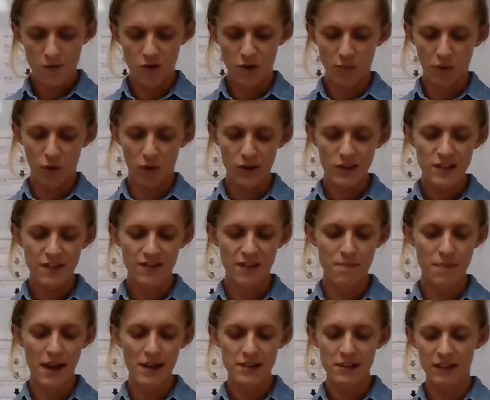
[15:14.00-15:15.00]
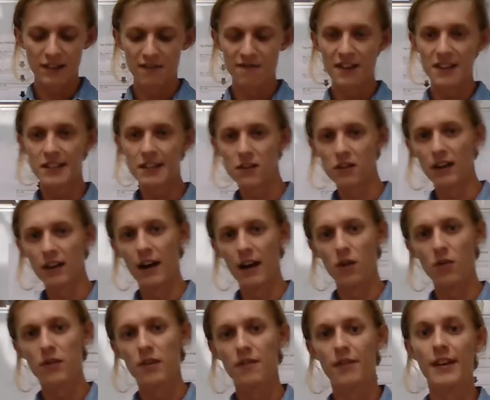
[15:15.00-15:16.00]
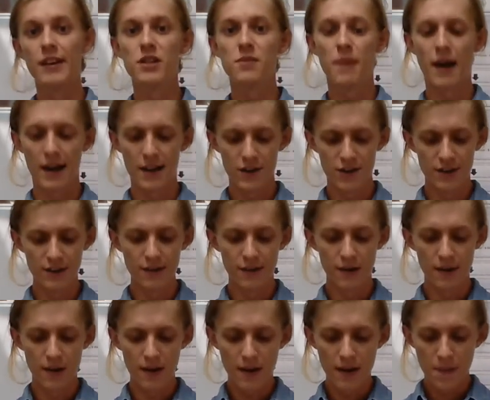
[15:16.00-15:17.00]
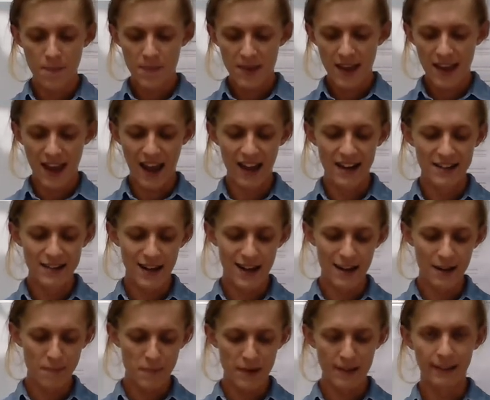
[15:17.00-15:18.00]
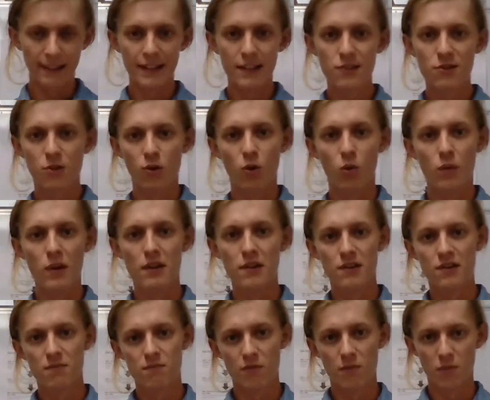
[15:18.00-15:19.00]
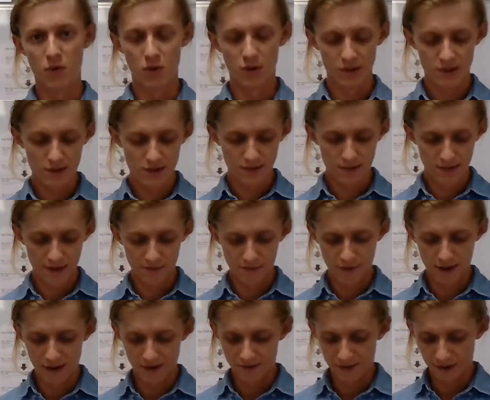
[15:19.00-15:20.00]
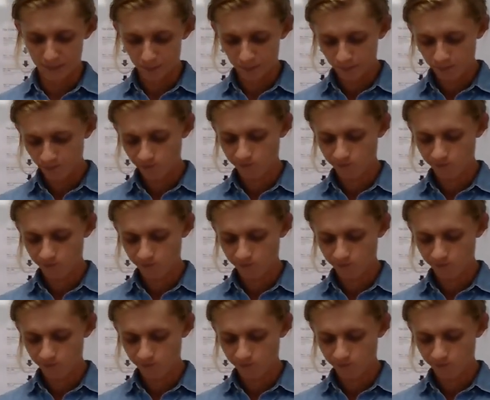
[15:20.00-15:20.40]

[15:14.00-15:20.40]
reports of the mental and physical health of each patient, and any police or witness reports, if relevant.